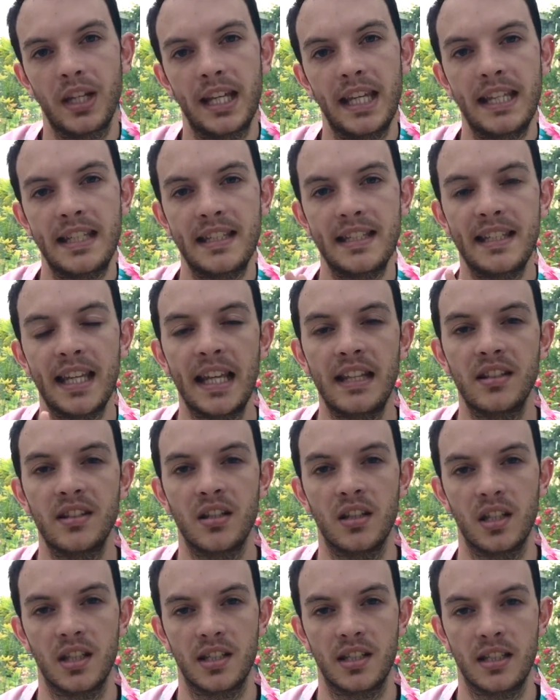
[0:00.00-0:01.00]
His
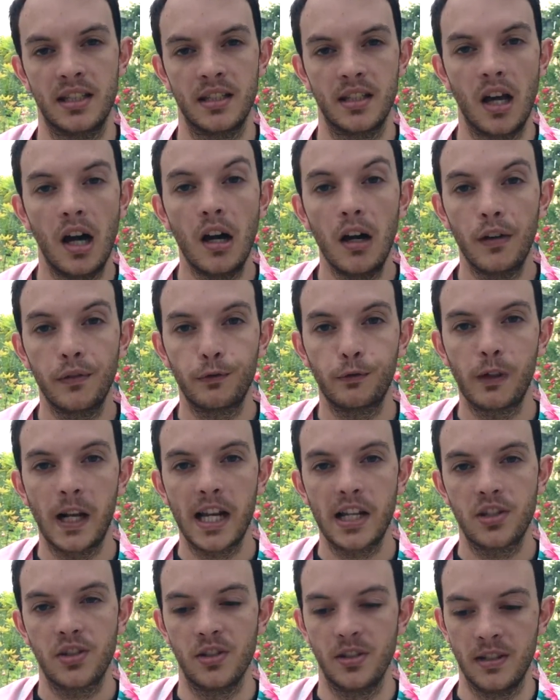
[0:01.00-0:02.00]
sentences are
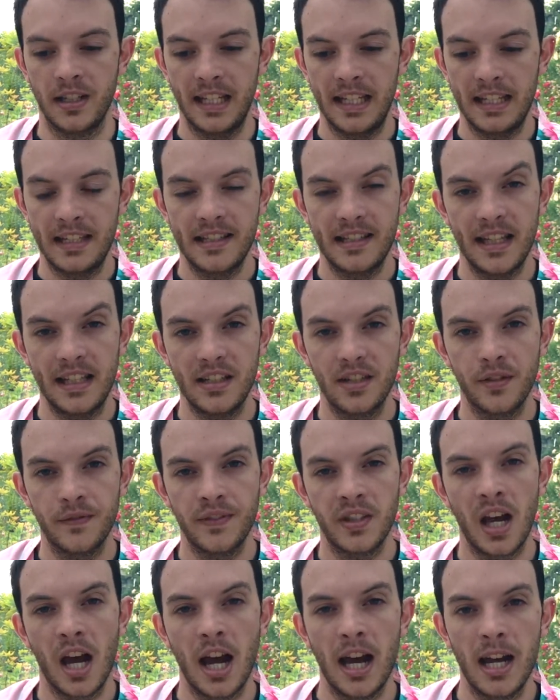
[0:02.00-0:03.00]
fractured, his sense
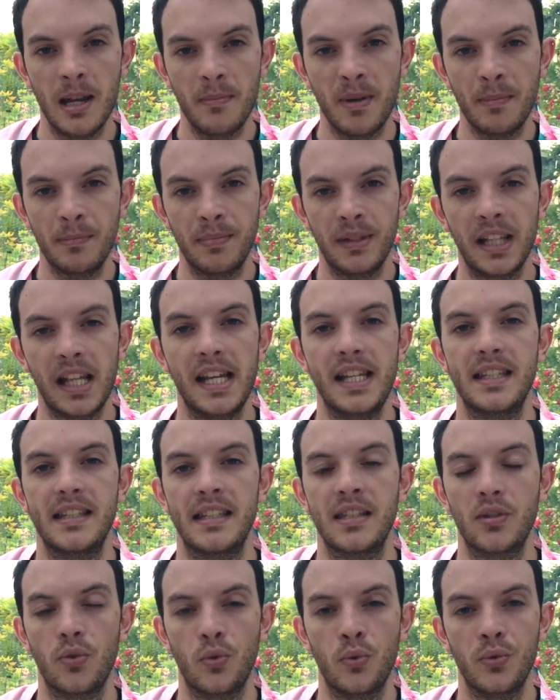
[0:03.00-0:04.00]
of time and place
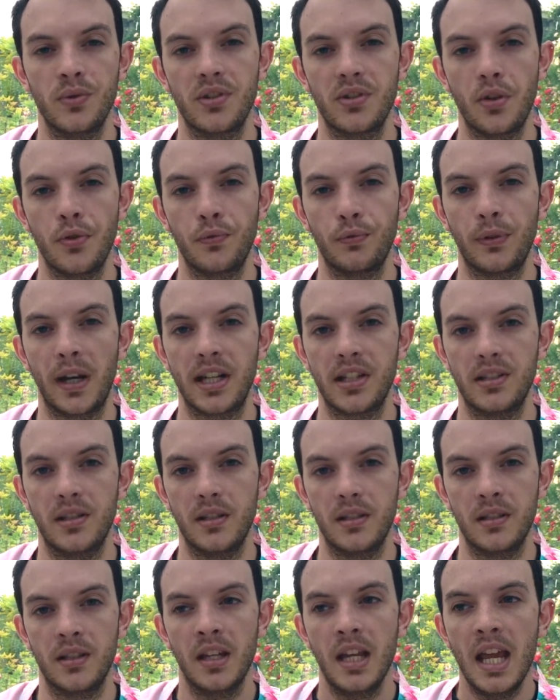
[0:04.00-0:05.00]
is also
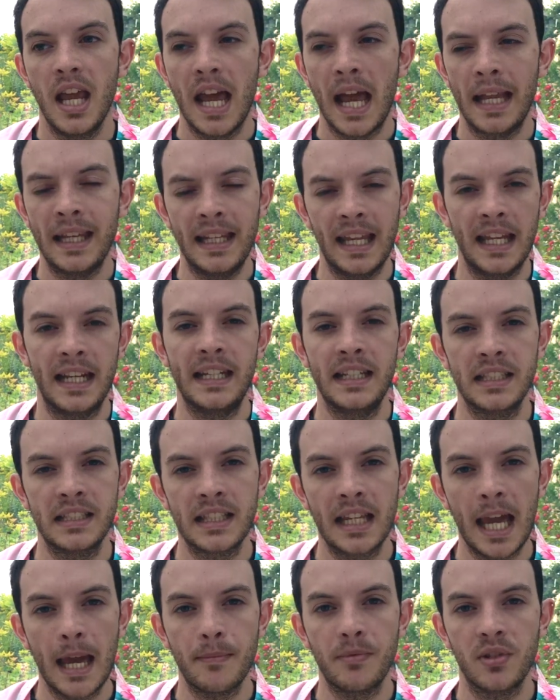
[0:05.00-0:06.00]
fractured, and yet it is
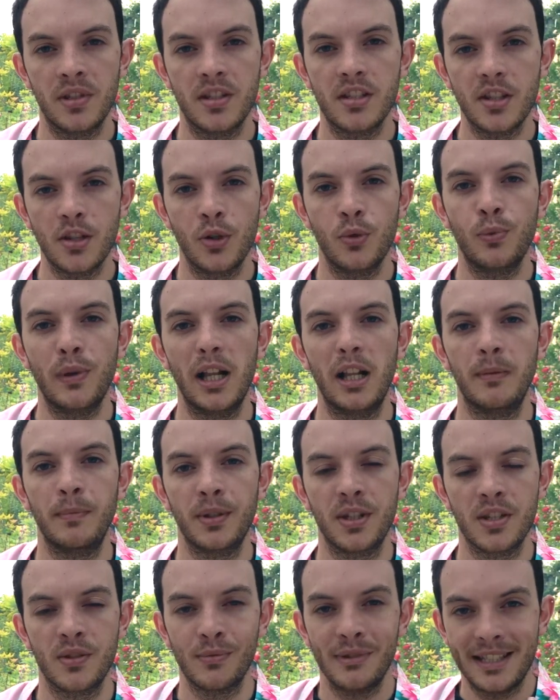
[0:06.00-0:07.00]
captured so well
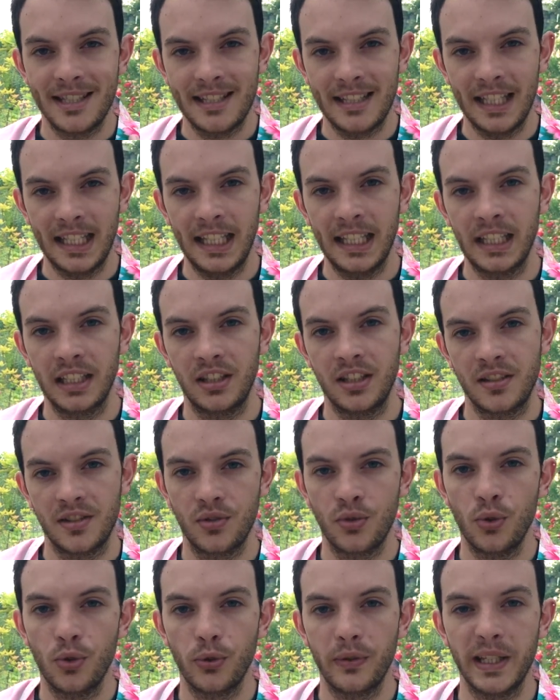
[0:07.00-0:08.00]
because we're seeing the
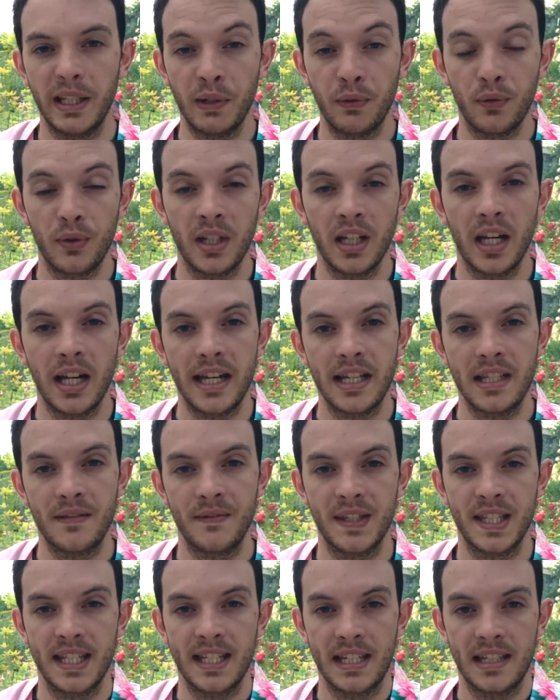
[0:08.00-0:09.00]
story through the eyes of
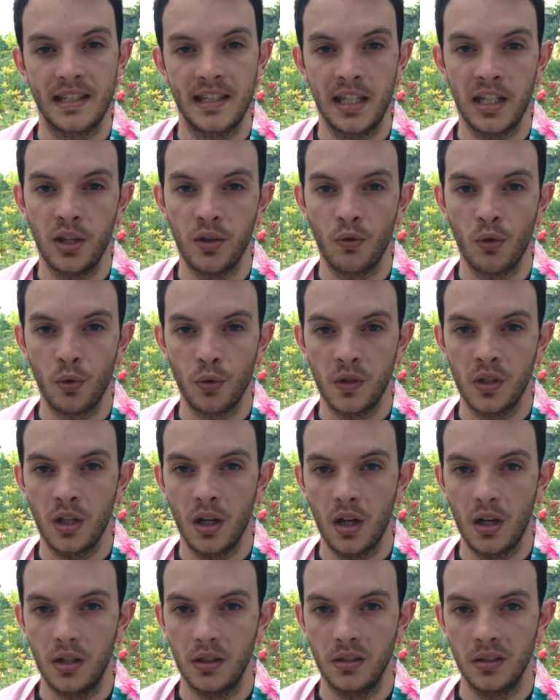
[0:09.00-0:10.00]
a 16-year-old
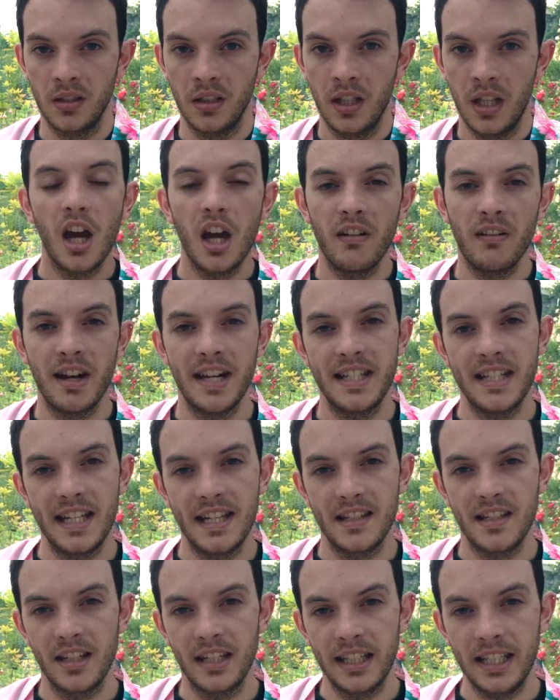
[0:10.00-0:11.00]
girl. Her
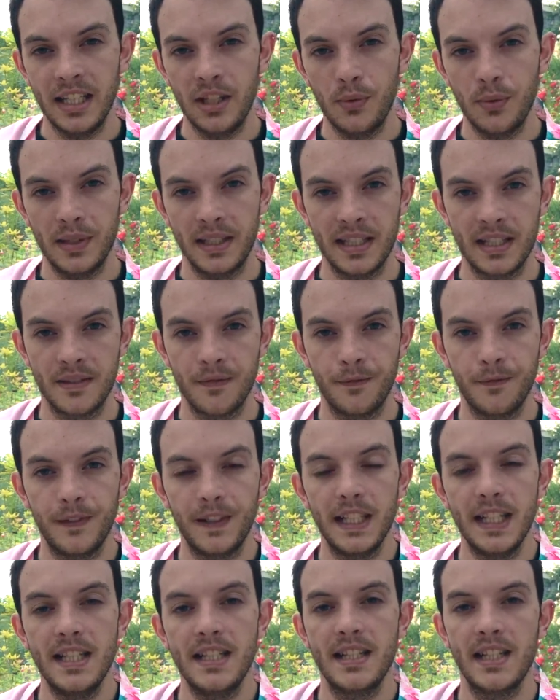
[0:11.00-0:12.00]
ideas are equally as
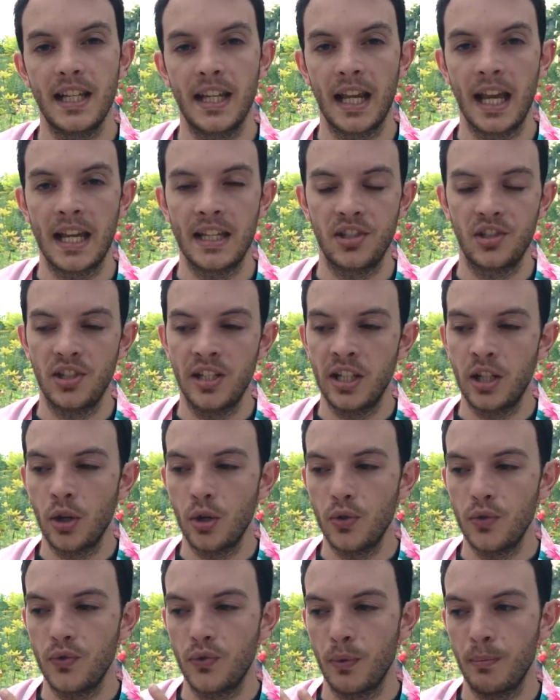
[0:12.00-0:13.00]
fleeting as she
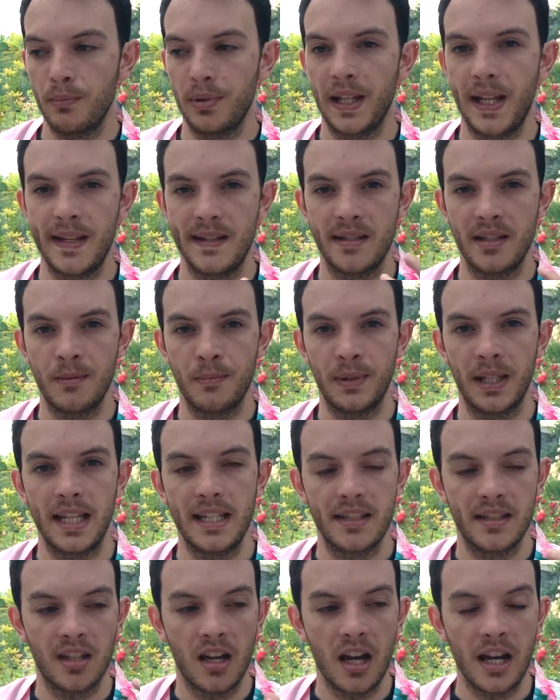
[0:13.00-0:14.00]
goes from place to
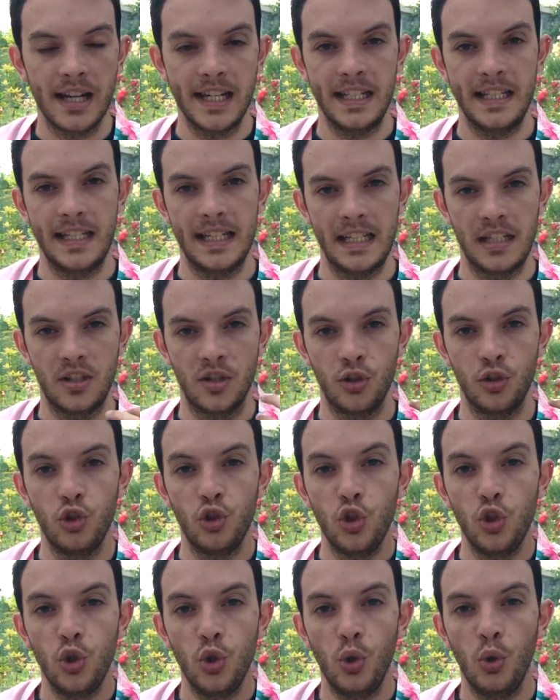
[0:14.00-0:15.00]
place, to idea, to
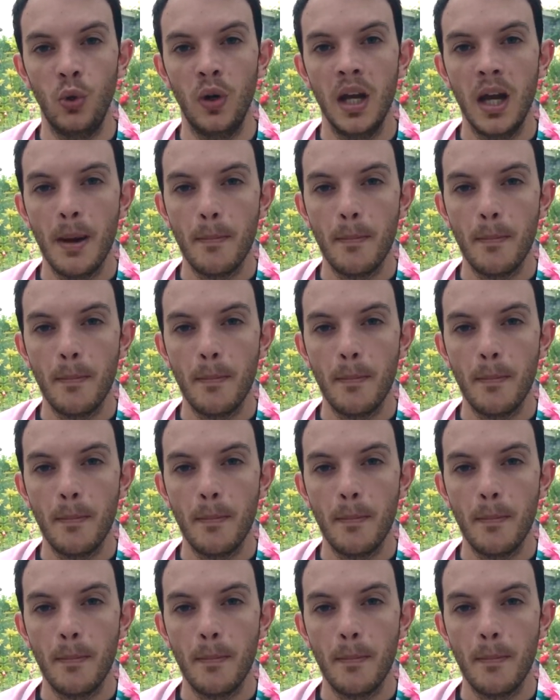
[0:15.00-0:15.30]
new